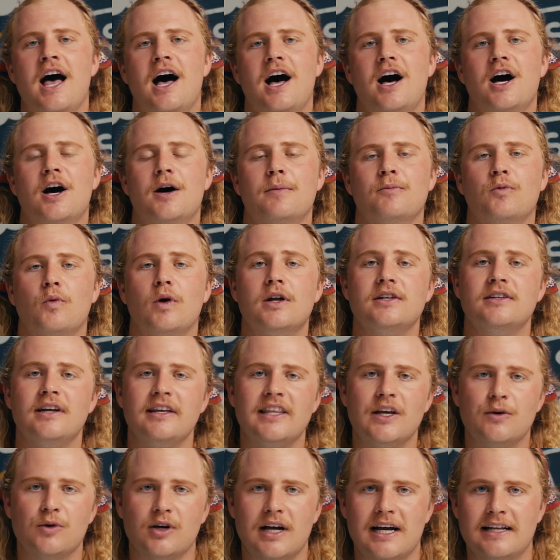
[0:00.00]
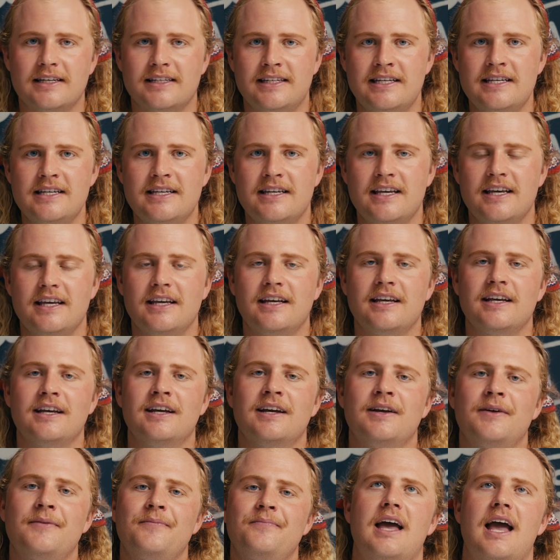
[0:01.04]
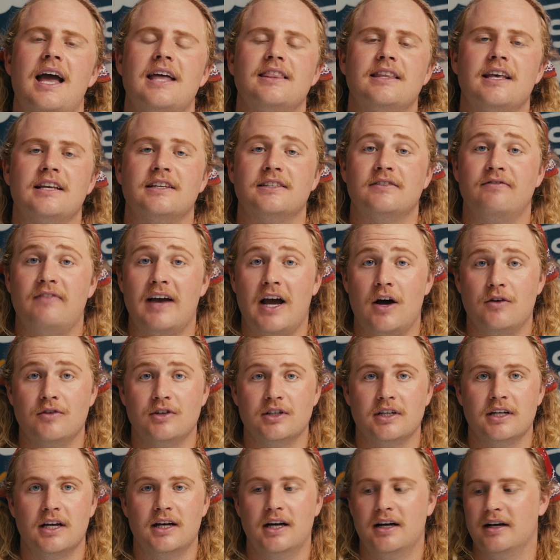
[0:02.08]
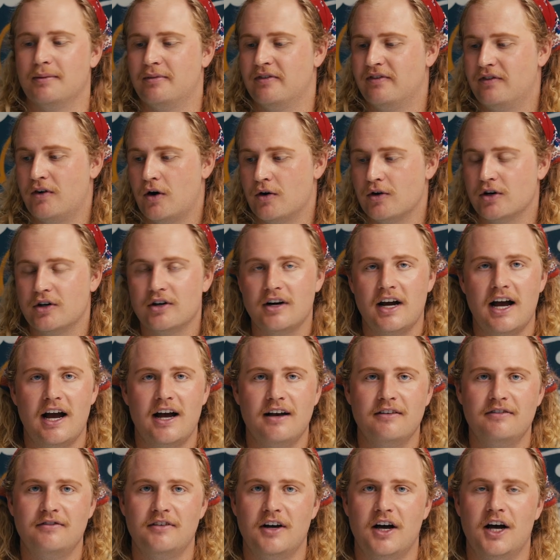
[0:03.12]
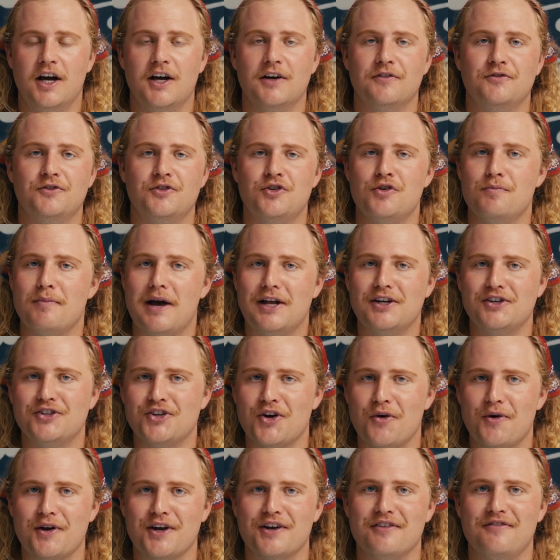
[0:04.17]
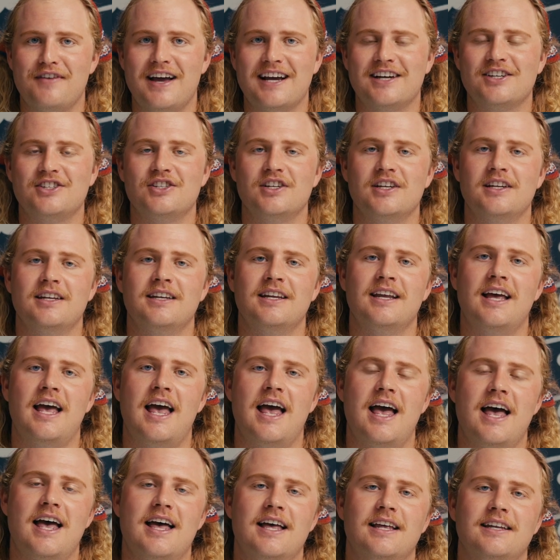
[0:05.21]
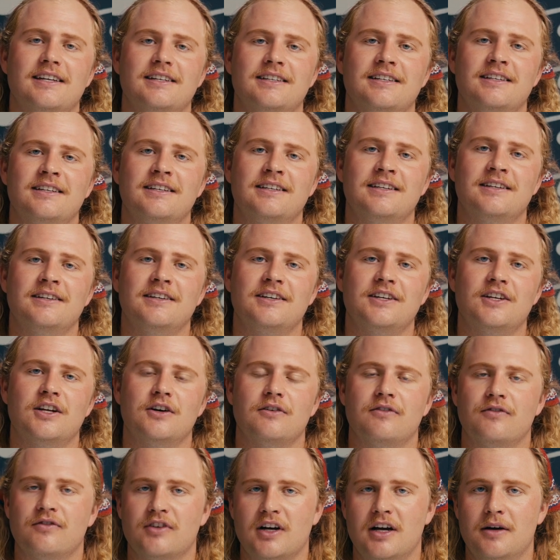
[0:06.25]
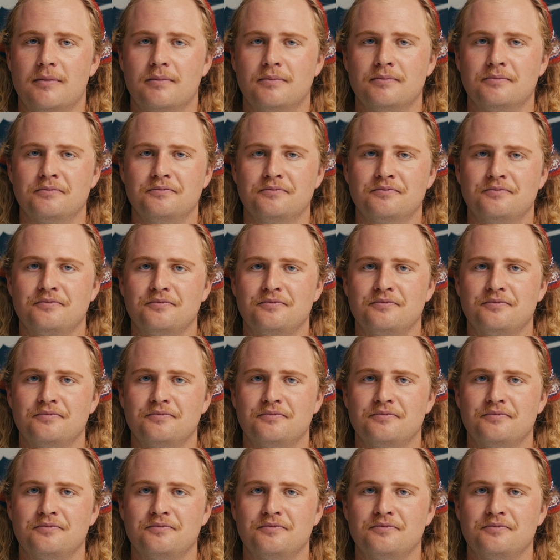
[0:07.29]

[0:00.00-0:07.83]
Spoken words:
One day they were antiquing and they found a photograph of two men showing affection, and from